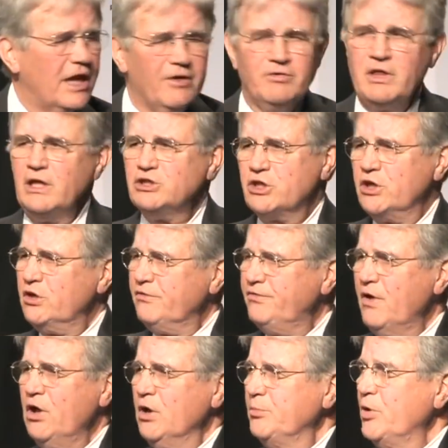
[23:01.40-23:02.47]
and say everything's going
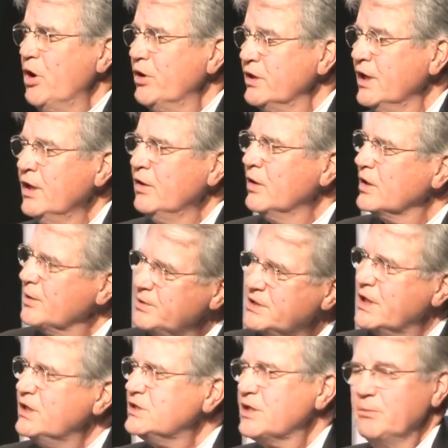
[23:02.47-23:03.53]
to fall apart.
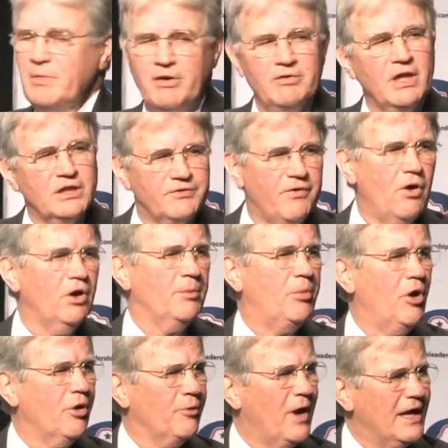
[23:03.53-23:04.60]
Let me tell you something. Everything's
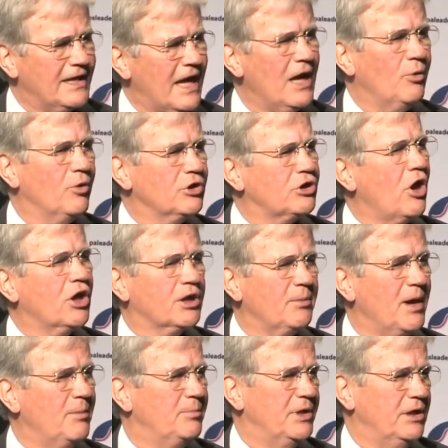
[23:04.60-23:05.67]
falling apart right now. We're
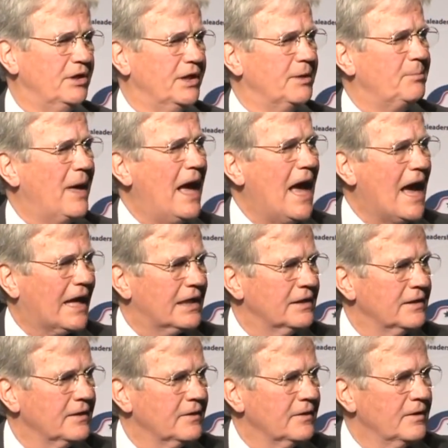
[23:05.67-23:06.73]
talking about building it
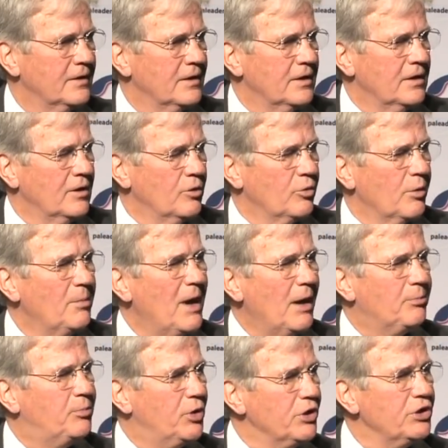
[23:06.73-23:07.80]
back. We're
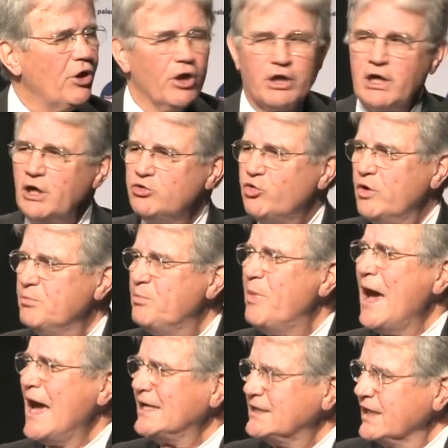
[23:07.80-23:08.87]
about putting our country
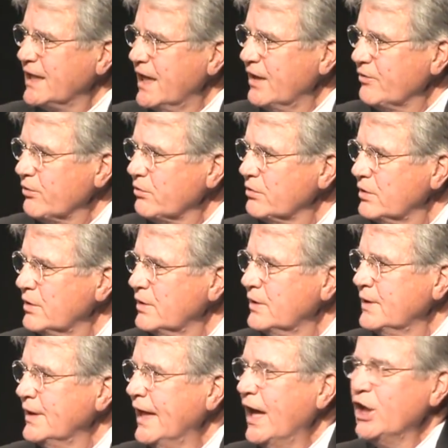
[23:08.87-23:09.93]
back together.
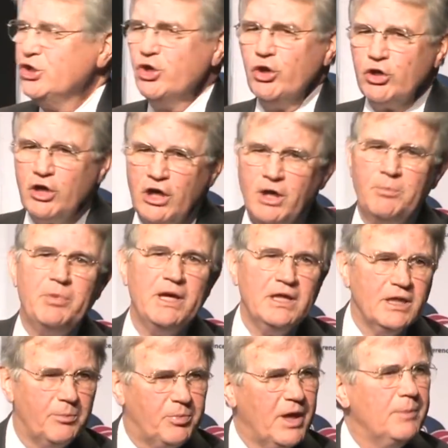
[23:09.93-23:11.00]
And you're going to
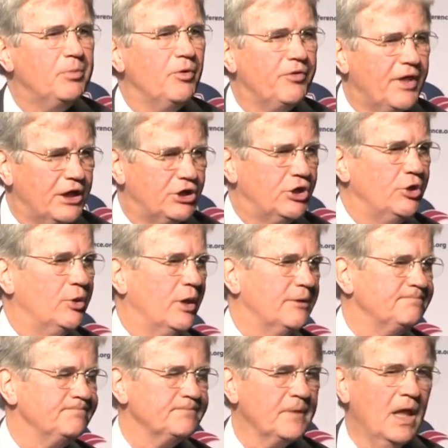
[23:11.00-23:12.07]
be the people that
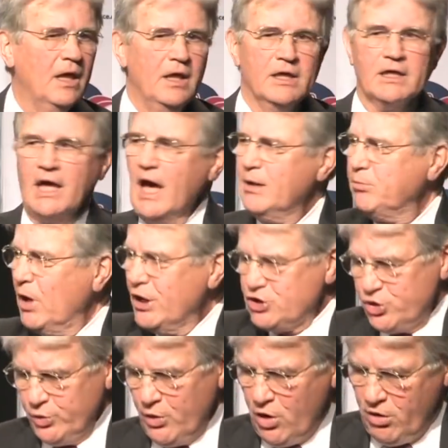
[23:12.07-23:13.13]
do it. God
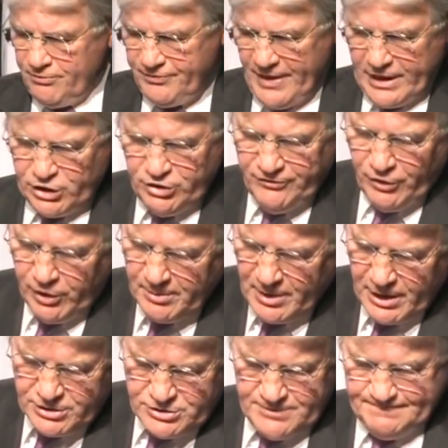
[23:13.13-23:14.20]
bless you all. Thank you
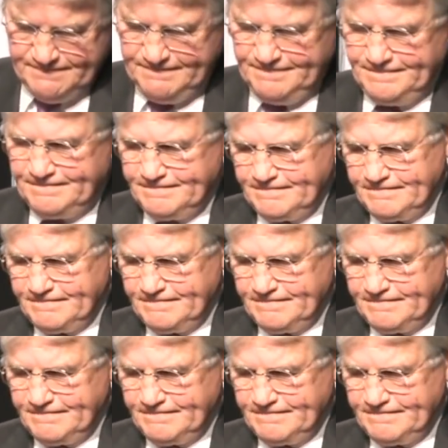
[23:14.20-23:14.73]
very much.